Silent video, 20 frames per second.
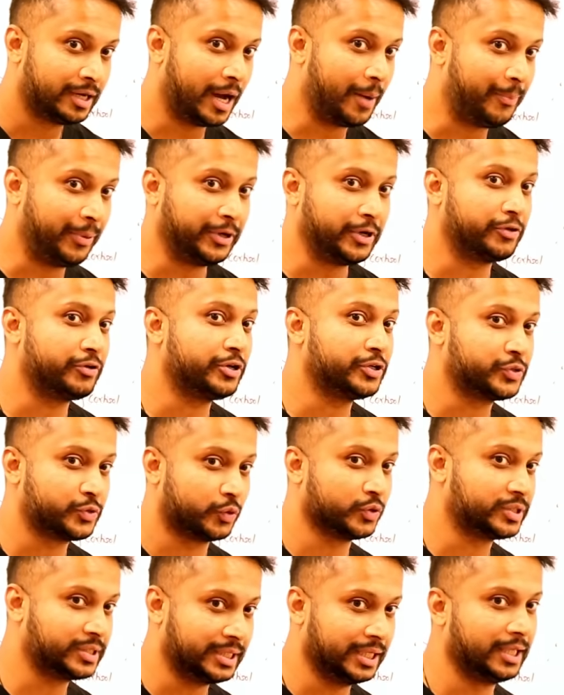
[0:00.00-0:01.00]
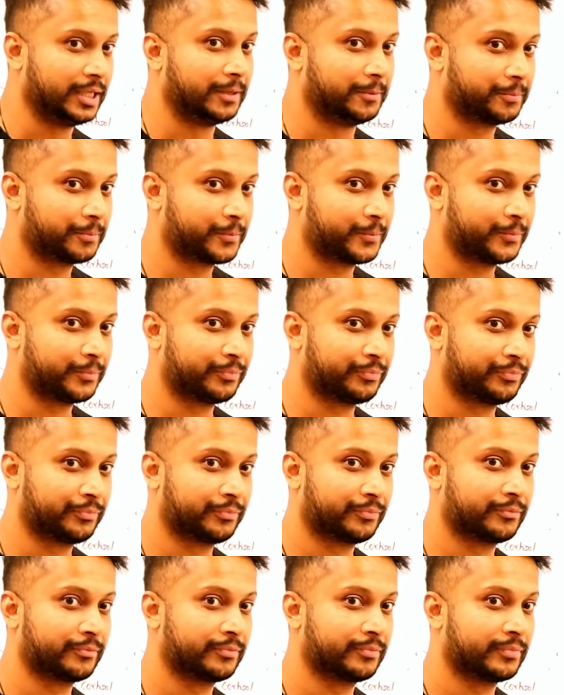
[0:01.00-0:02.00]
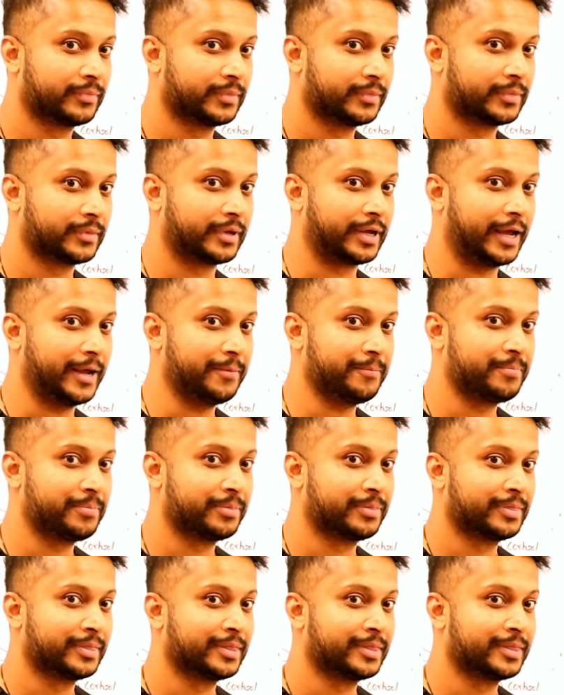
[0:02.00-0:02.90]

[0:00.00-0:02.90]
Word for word: a pituitary source still. Okay?